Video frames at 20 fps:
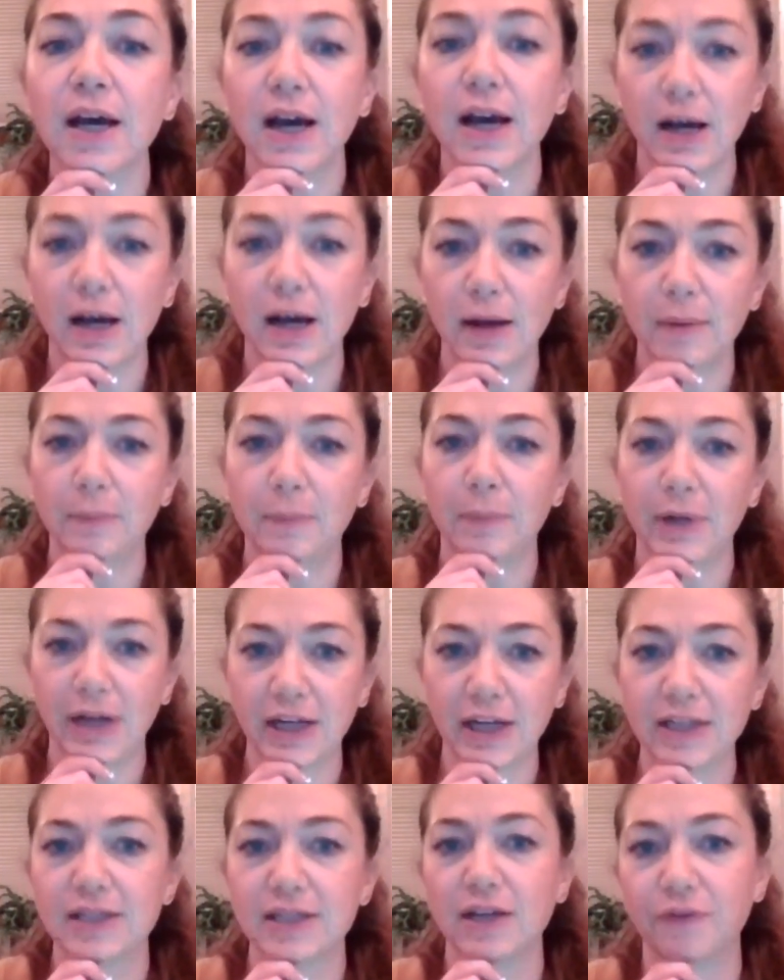um, but
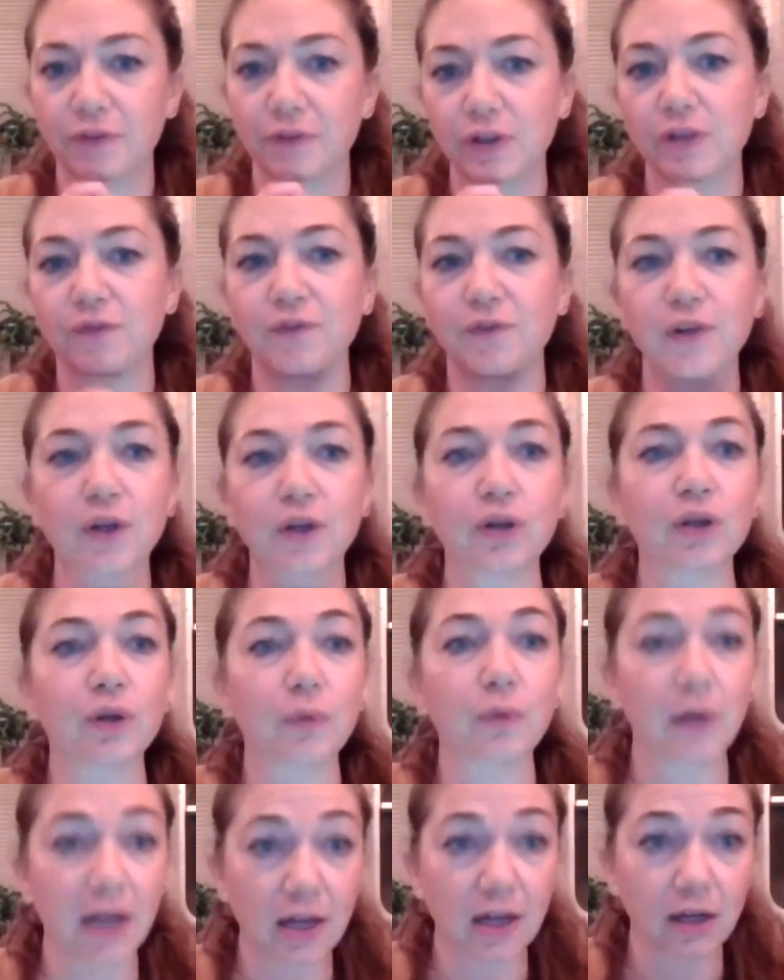i can definitely fill
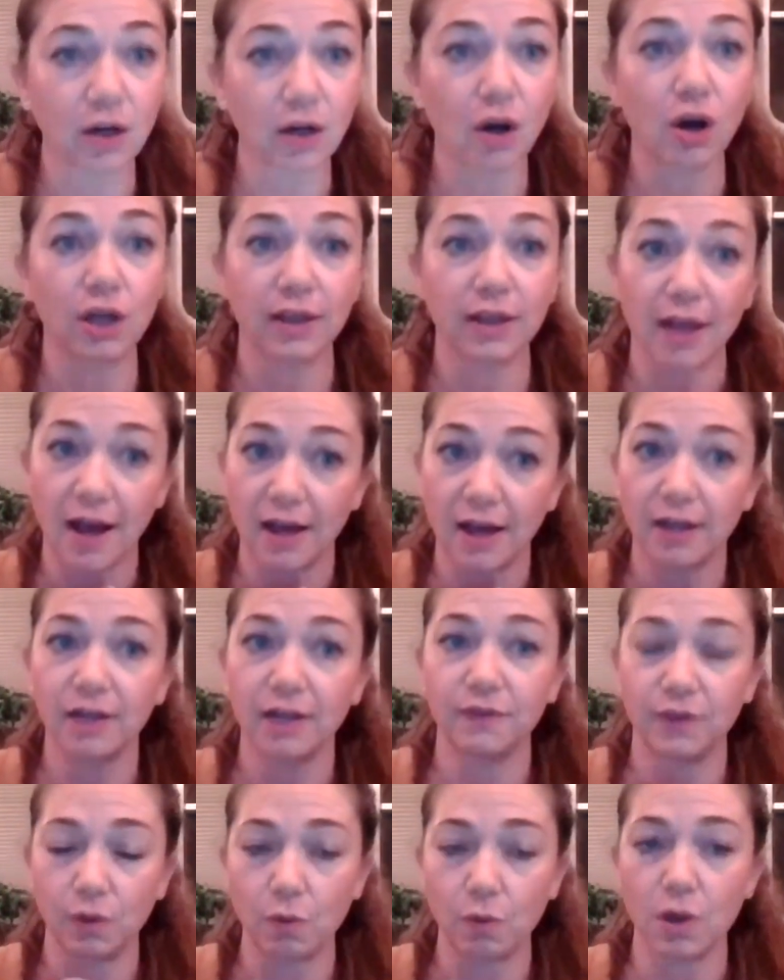you in on that
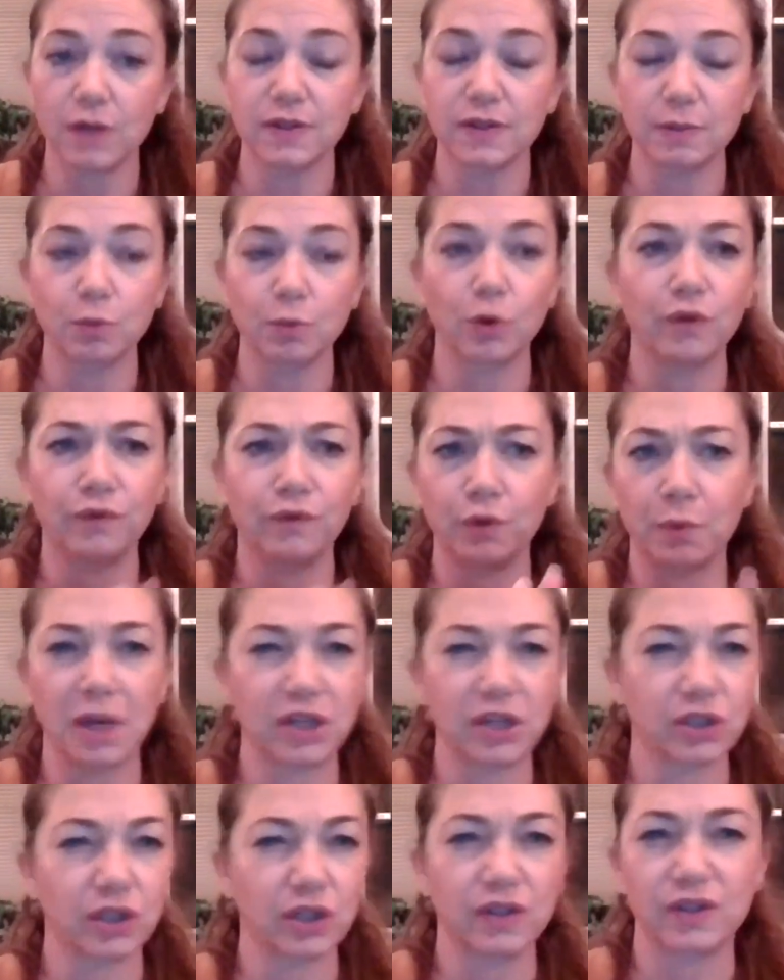if you want some more
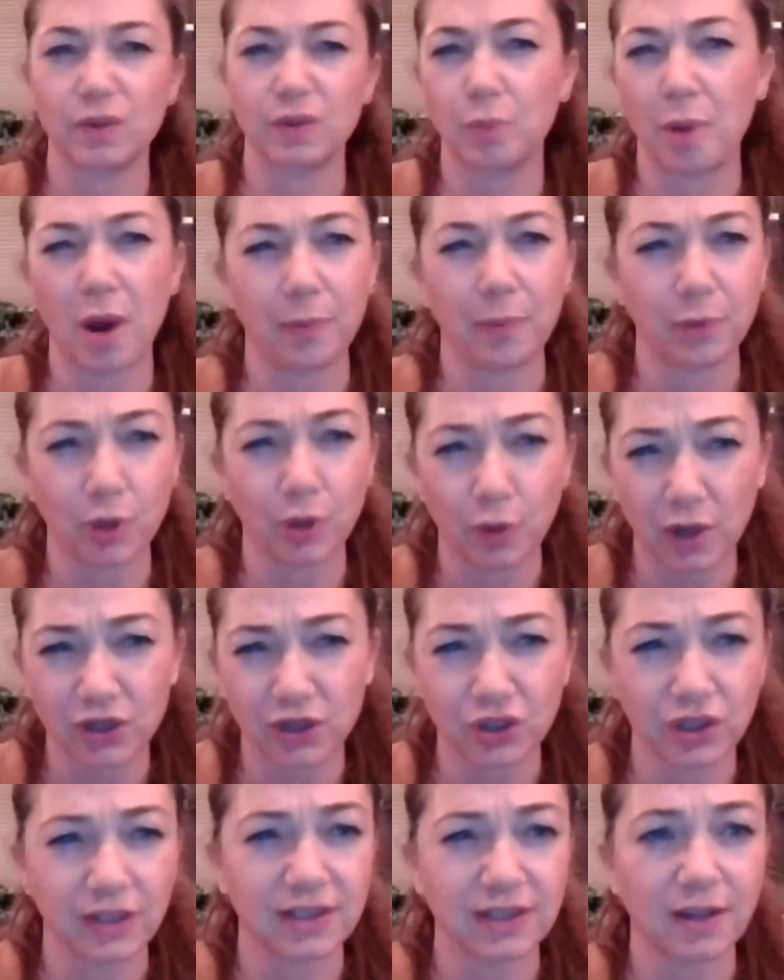information so pop your
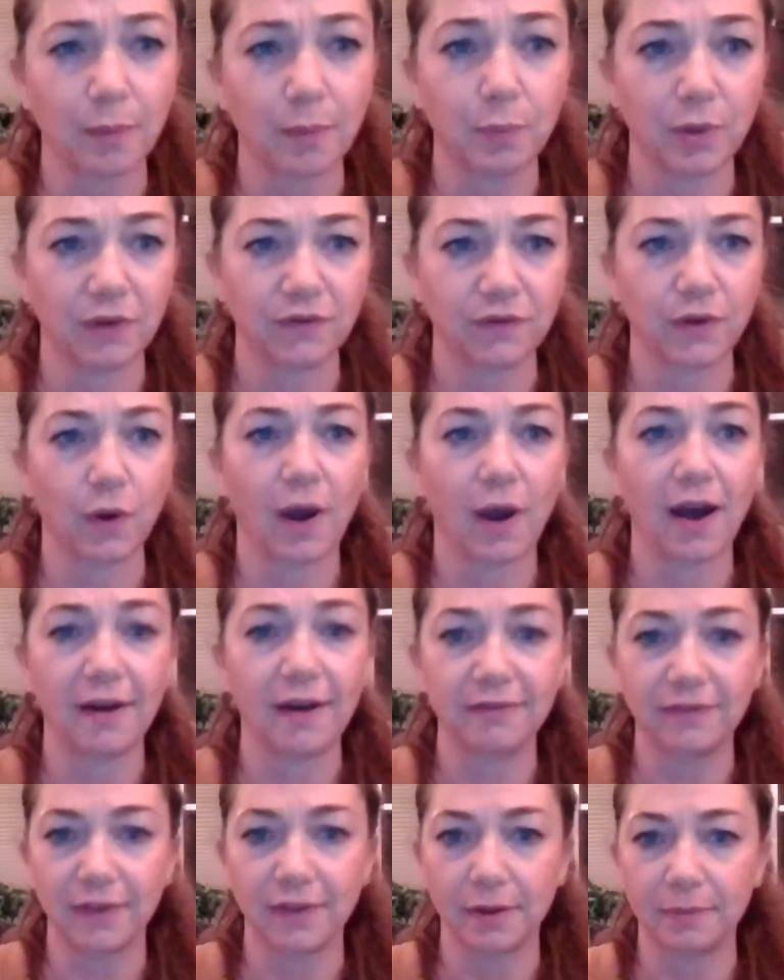questions up if you
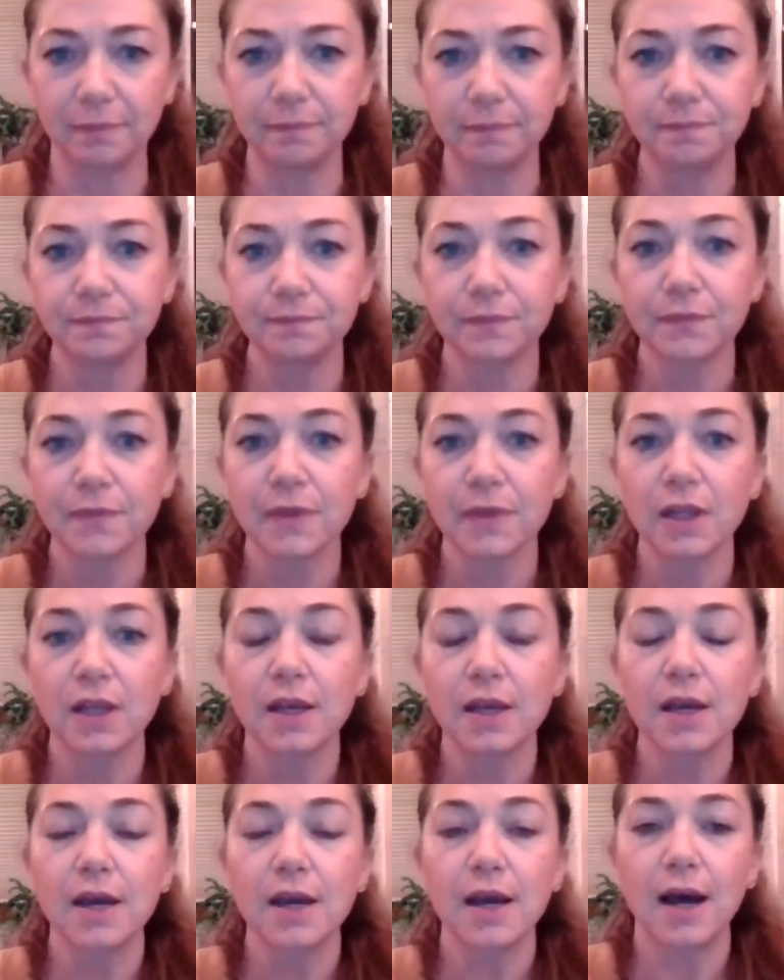have them
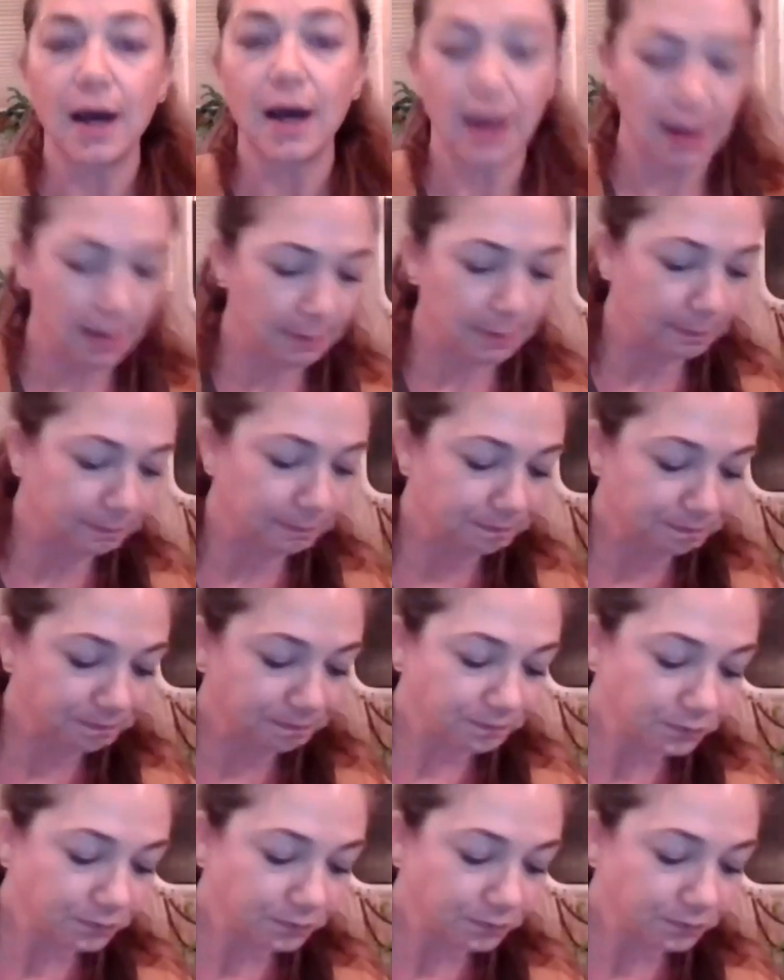um,